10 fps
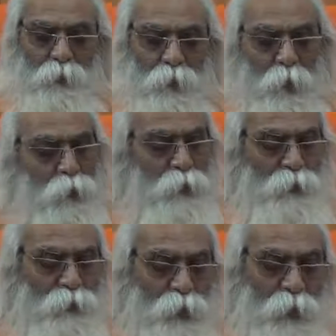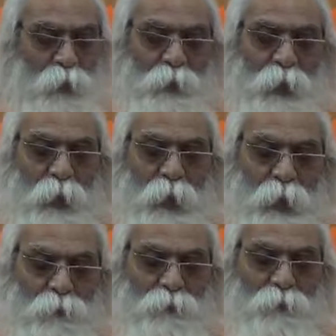do not stay in the
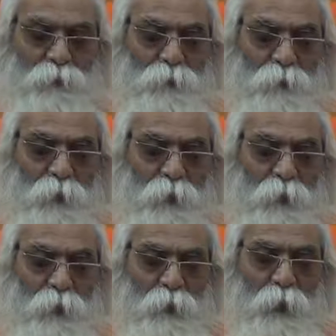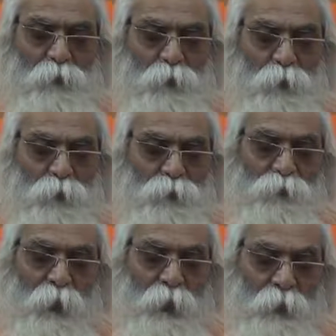life. If you
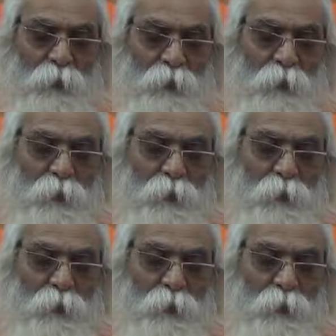stay in